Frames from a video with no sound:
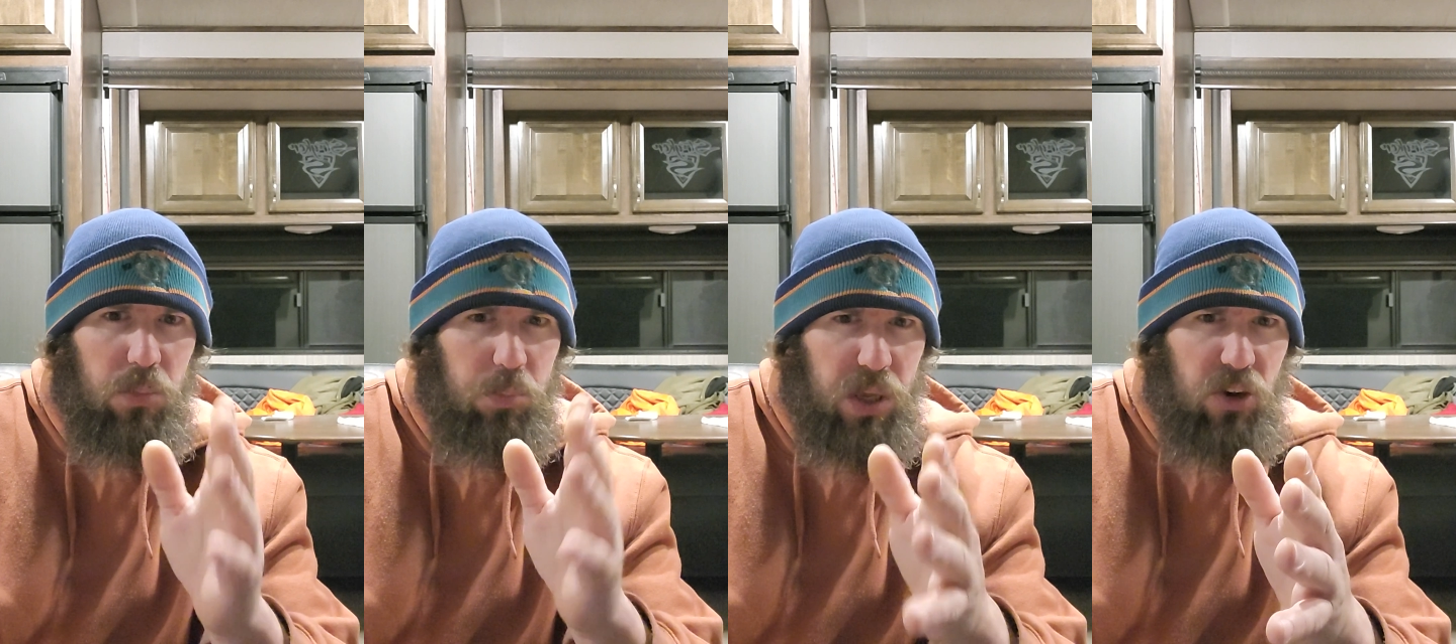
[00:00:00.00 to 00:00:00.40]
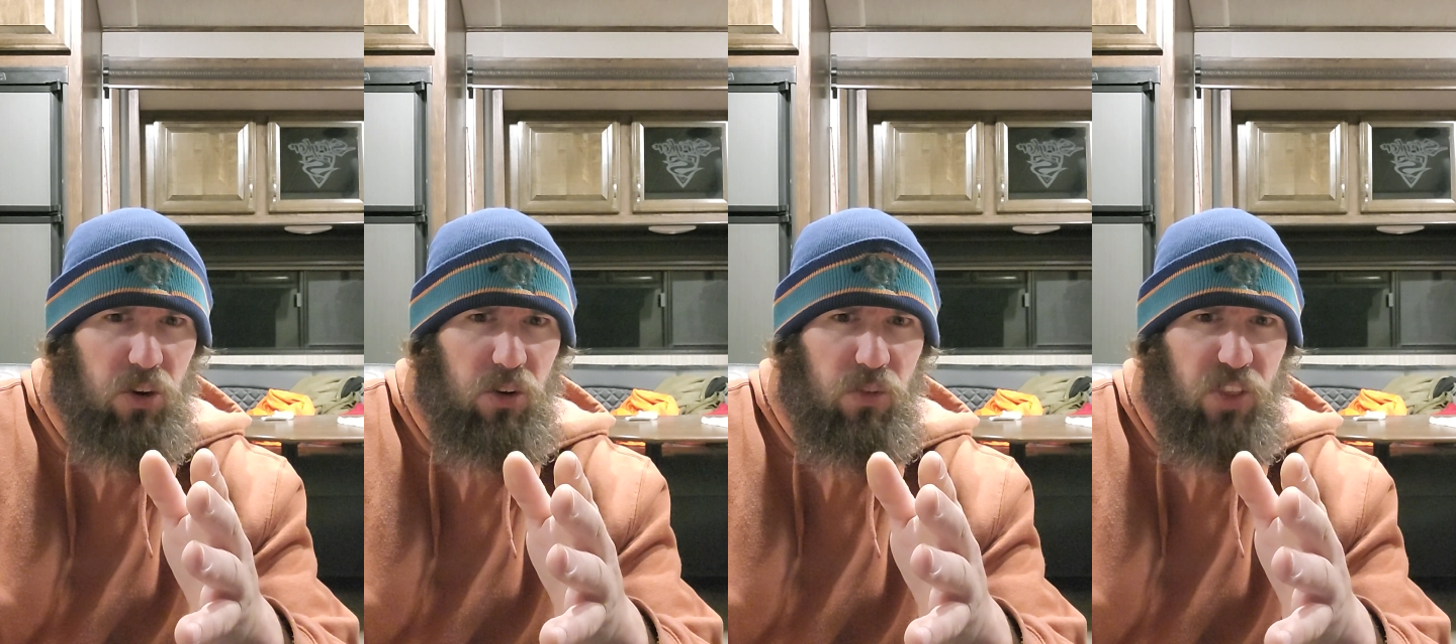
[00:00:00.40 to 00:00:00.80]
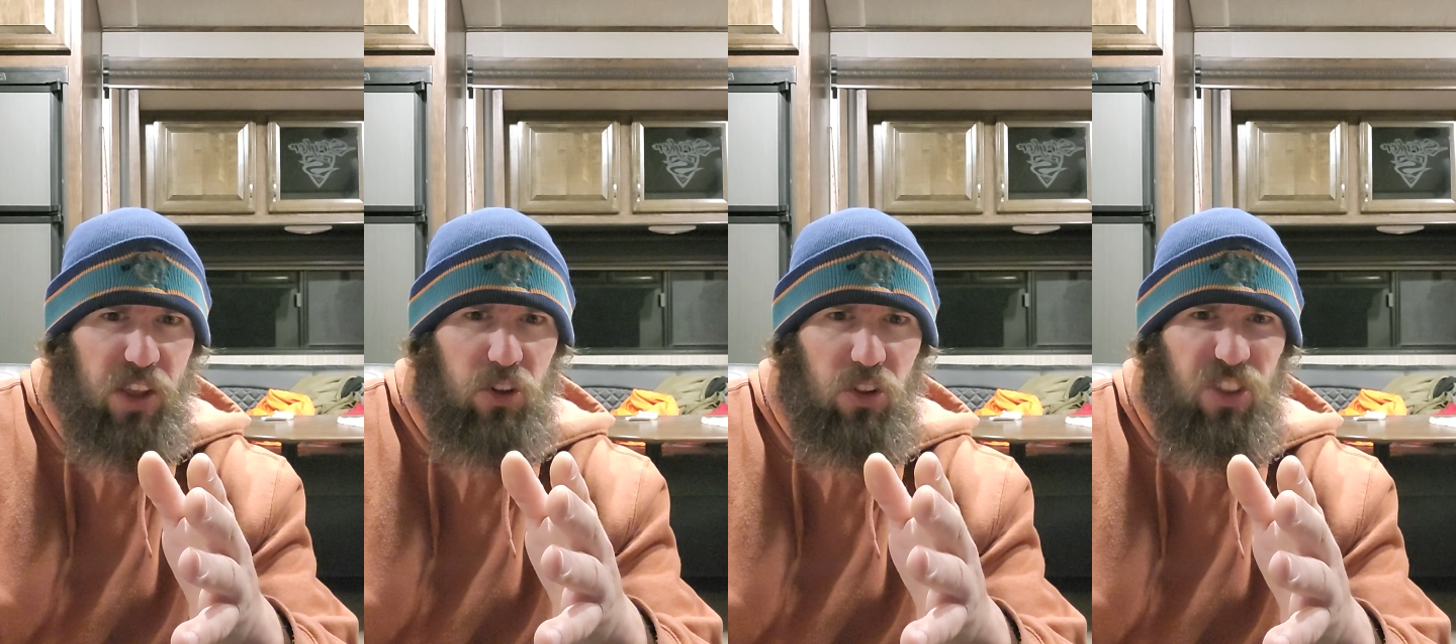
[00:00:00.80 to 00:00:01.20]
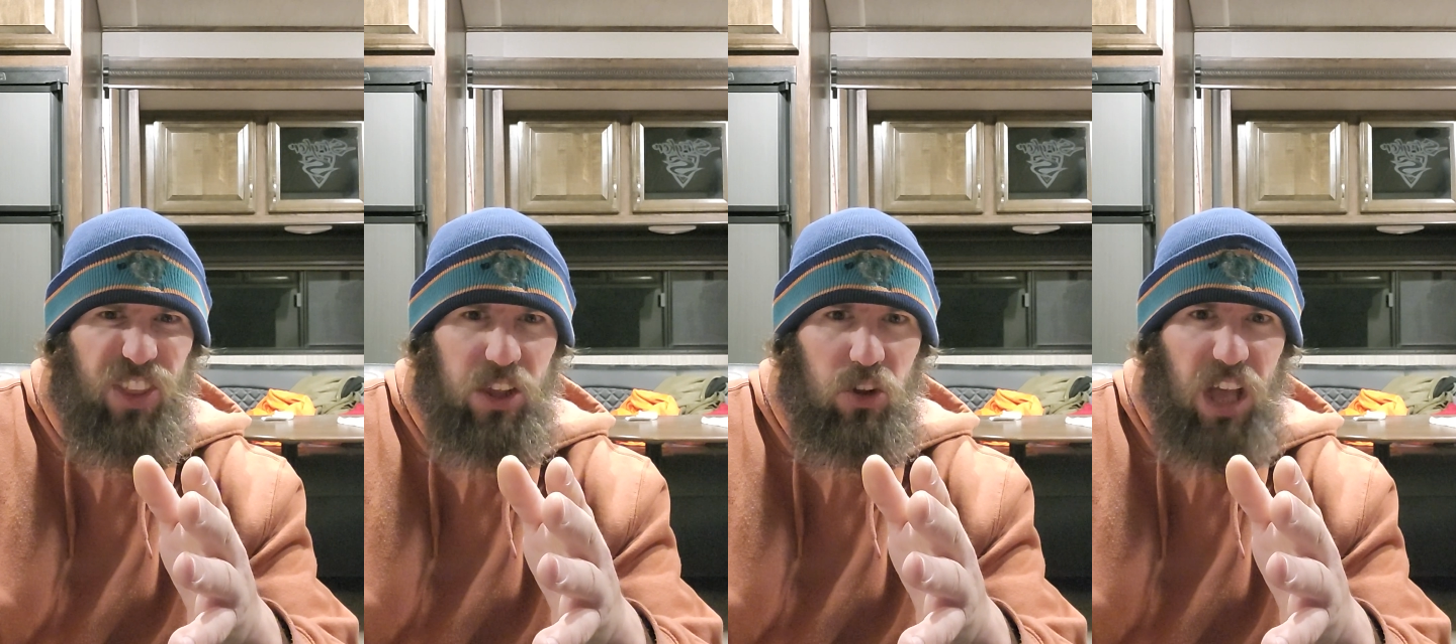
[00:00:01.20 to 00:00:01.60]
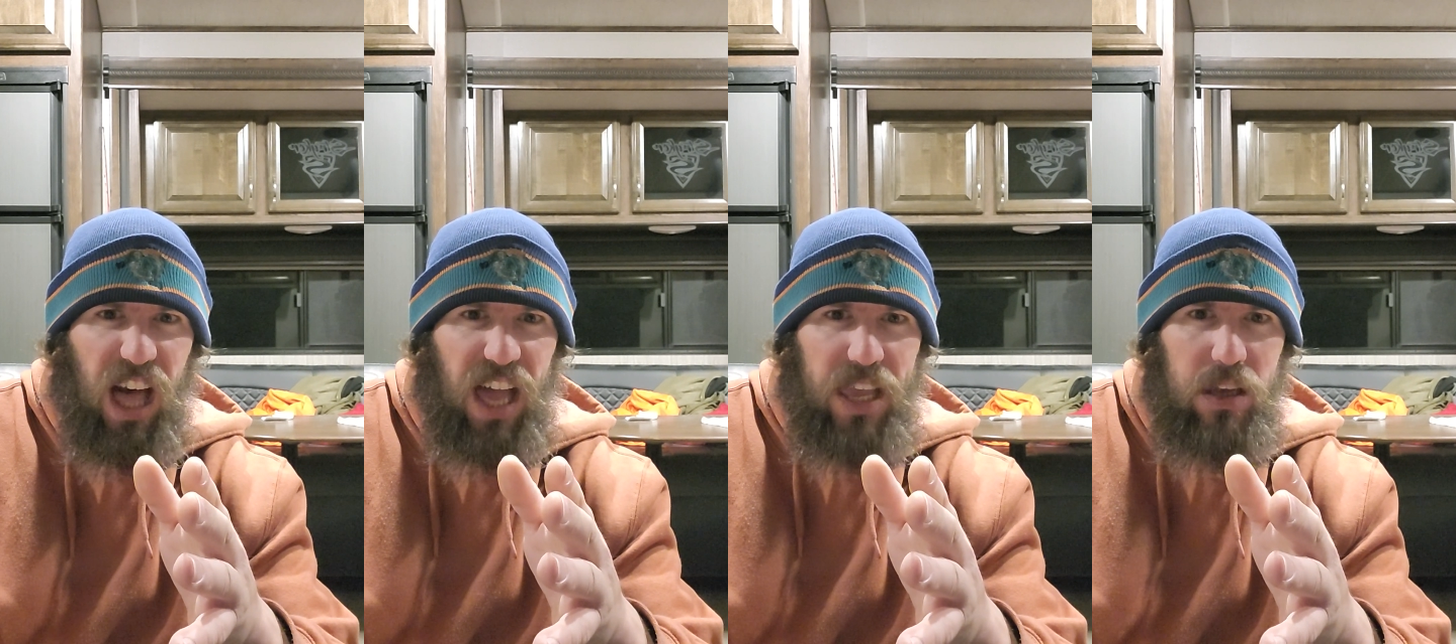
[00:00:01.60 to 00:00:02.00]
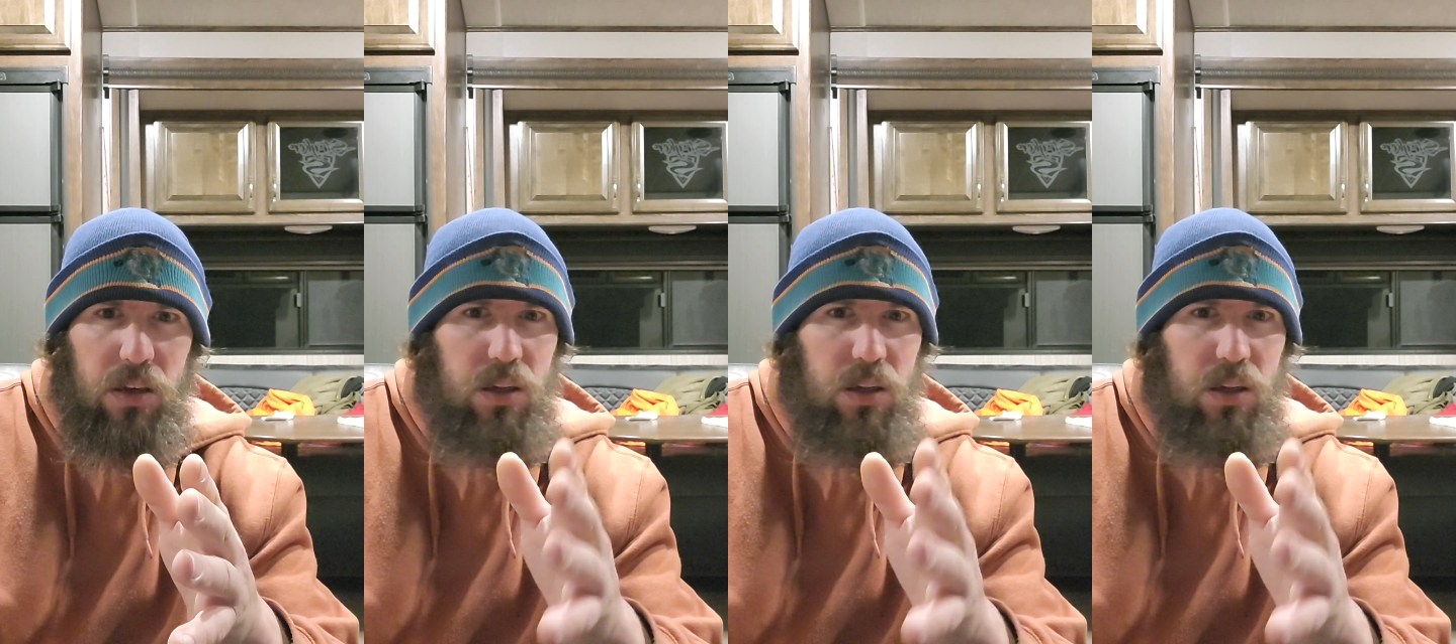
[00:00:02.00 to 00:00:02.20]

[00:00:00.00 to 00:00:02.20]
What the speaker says: Peter Thiel guy,